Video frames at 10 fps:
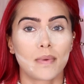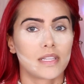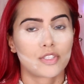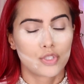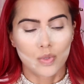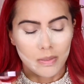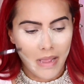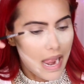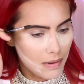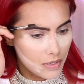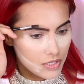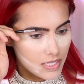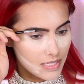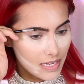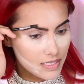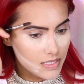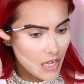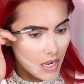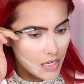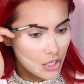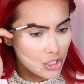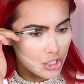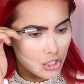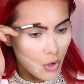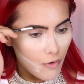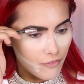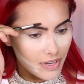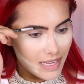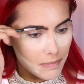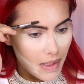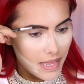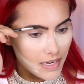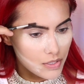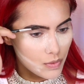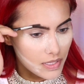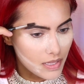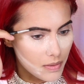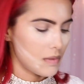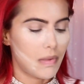it's doing my eyebrows because I suck so freaking bad at doing them.